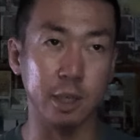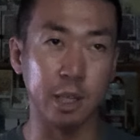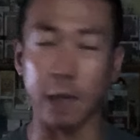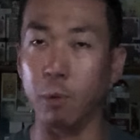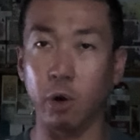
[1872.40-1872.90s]

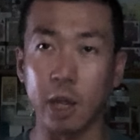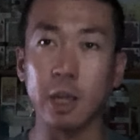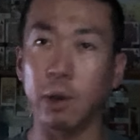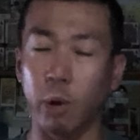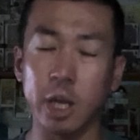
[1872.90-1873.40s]
get more,
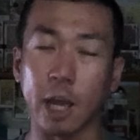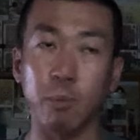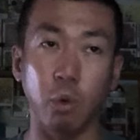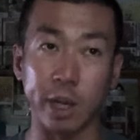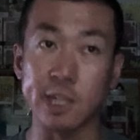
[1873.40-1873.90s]
you know, I want to get
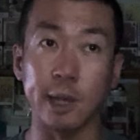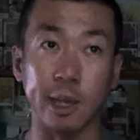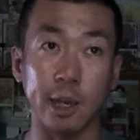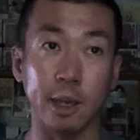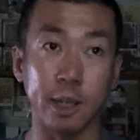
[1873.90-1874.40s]
more
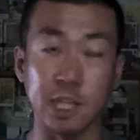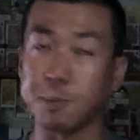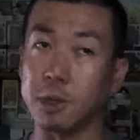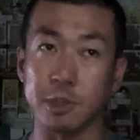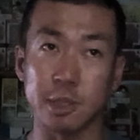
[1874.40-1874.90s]

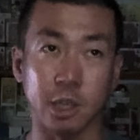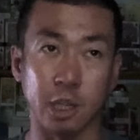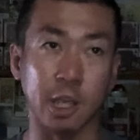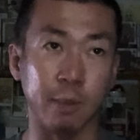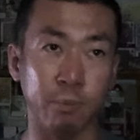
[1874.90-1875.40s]
experience,
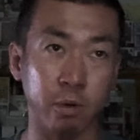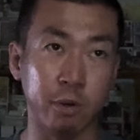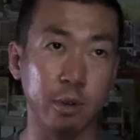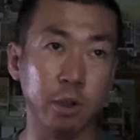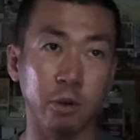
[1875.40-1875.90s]
like getting more,
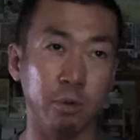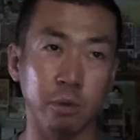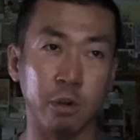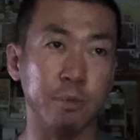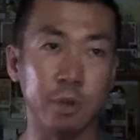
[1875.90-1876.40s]
you know,
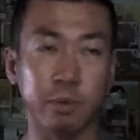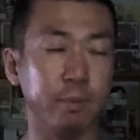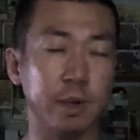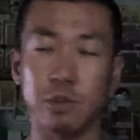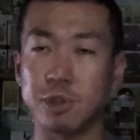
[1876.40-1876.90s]
learn with
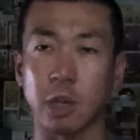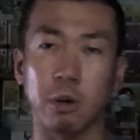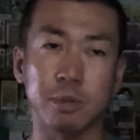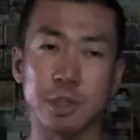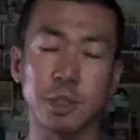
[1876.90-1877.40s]
my new
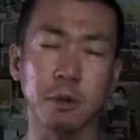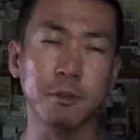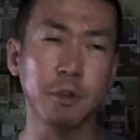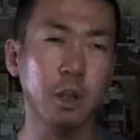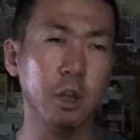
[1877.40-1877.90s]
skills and stuff.
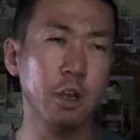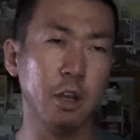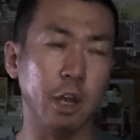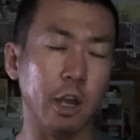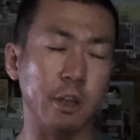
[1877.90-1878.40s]

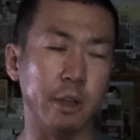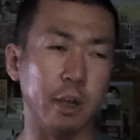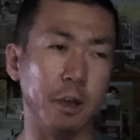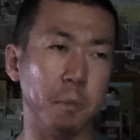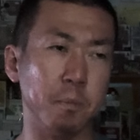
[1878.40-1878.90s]
And
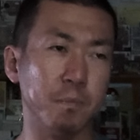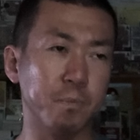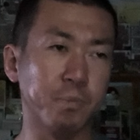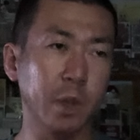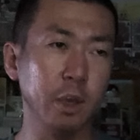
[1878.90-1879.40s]

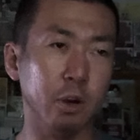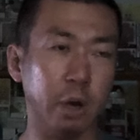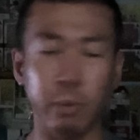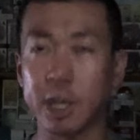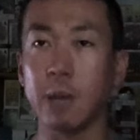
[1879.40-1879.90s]
you know,
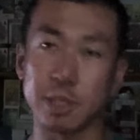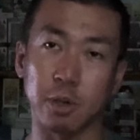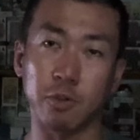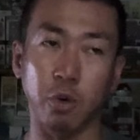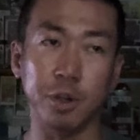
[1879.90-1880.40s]
I want to keep
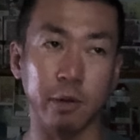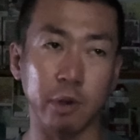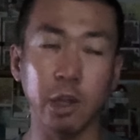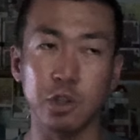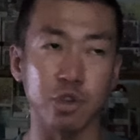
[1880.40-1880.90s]
myself going. I
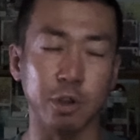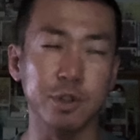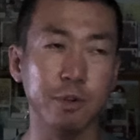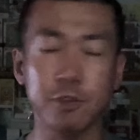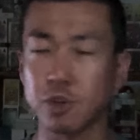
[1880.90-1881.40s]
really enjoy
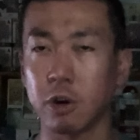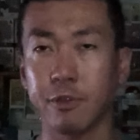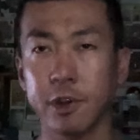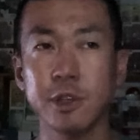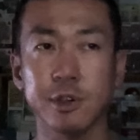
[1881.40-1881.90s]
doing
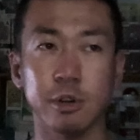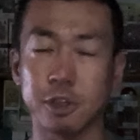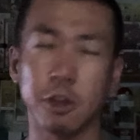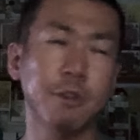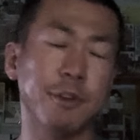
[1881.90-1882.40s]
photography, so it's a
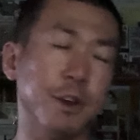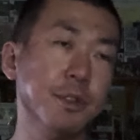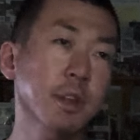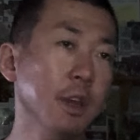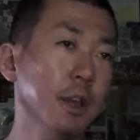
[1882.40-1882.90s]
lot of fun.